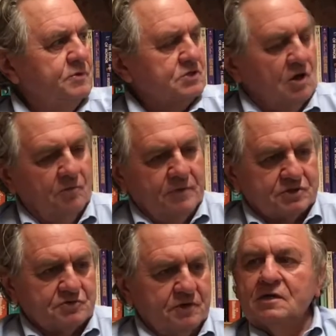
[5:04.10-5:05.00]
all
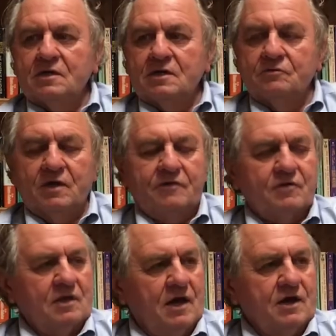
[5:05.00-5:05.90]
mystery. And we have a
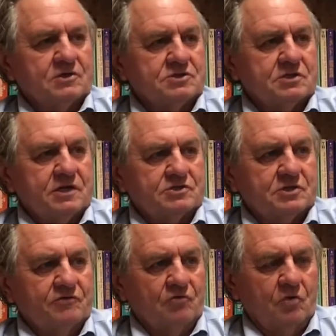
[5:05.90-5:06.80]
large selection
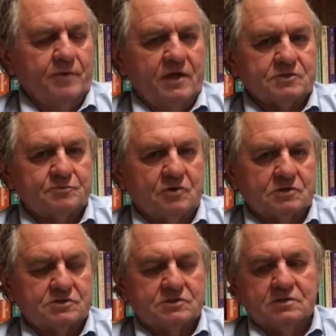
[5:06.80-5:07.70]
of romance
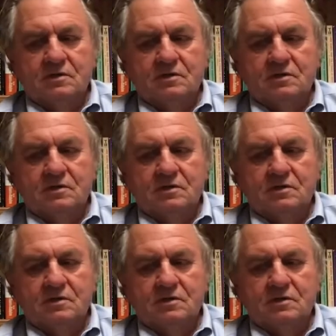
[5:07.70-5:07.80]
books.